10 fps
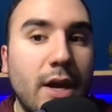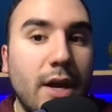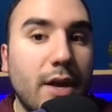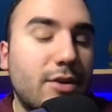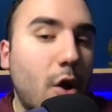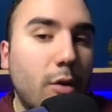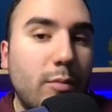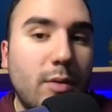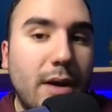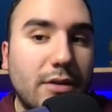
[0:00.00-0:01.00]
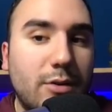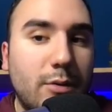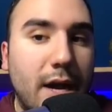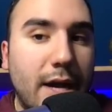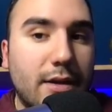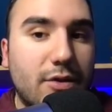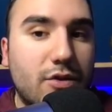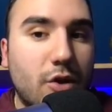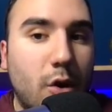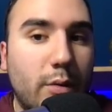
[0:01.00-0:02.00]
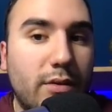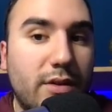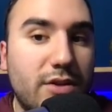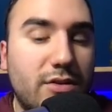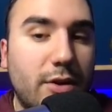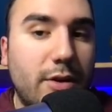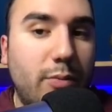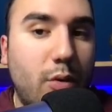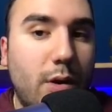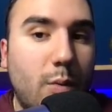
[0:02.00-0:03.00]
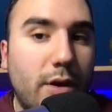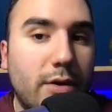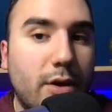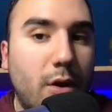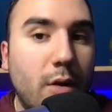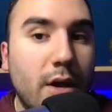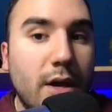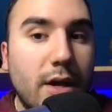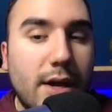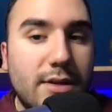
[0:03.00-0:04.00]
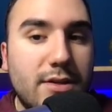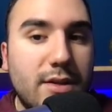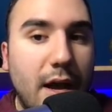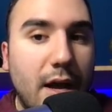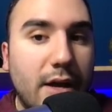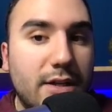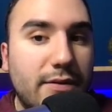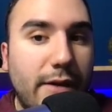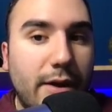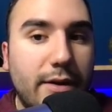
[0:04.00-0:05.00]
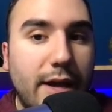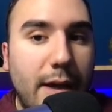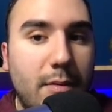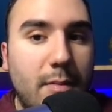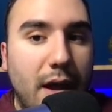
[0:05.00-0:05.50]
is going to be about 290. So this 30-point window, it's fair game in my